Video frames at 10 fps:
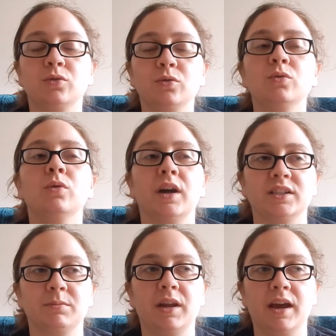who
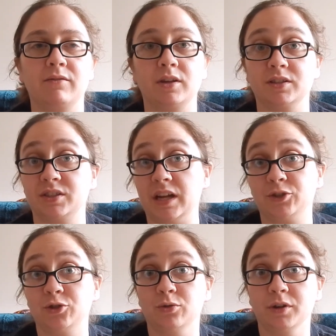has been having a
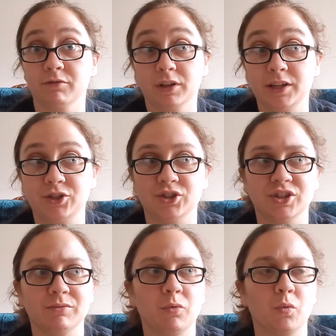statutory
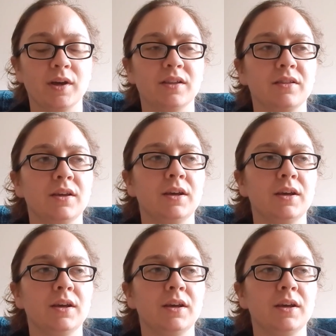relationship with